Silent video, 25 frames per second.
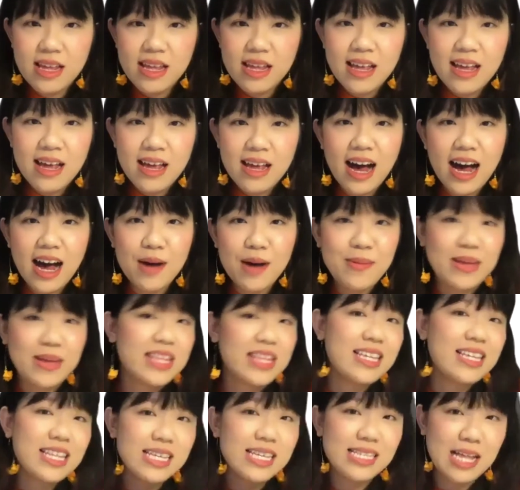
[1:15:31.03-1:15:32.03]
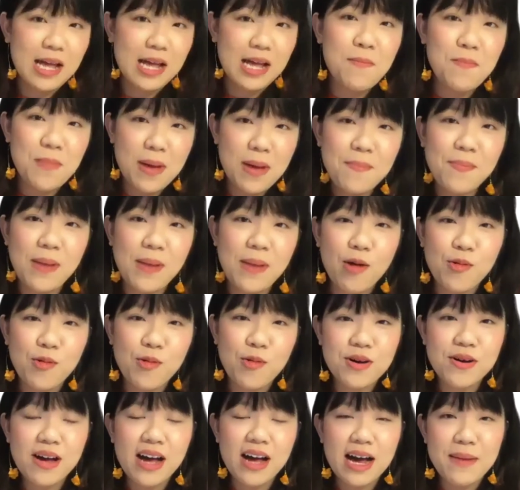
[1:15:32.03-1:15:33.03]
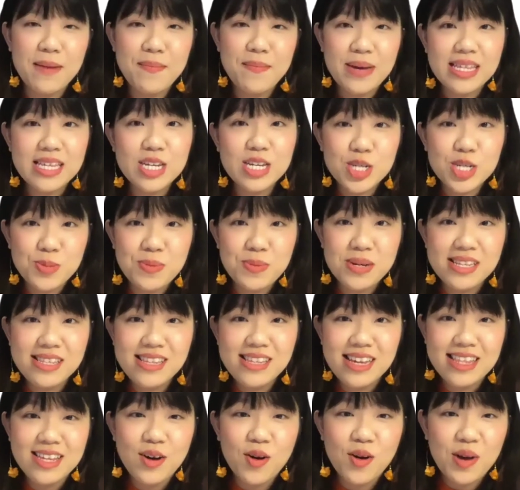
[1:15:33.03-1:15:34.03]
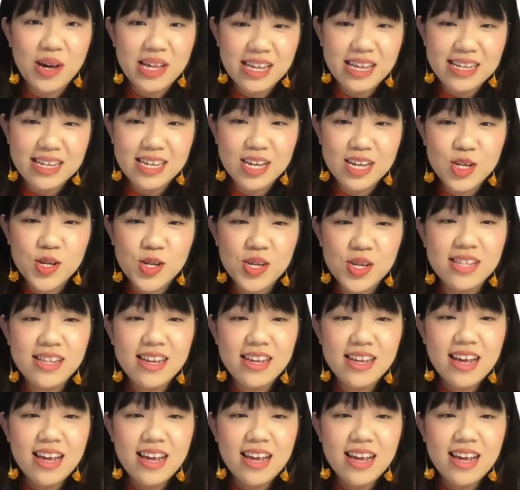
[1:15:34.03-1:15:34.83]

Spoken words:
I think this is like manpower management at the organization,